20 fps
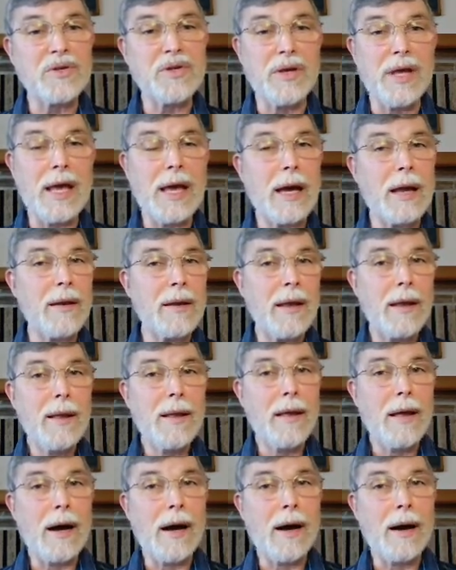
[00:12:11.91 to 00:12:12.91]
So he had
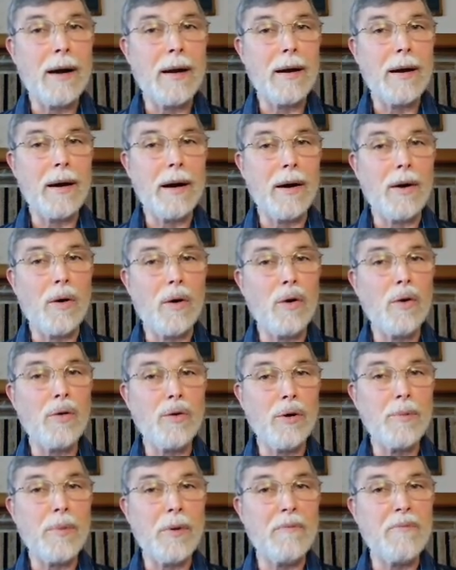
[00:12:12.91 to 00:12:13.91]
a whole
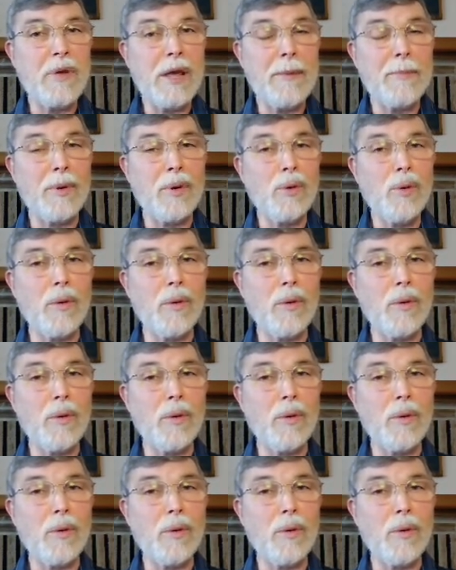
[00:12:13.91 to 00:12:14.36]
group of people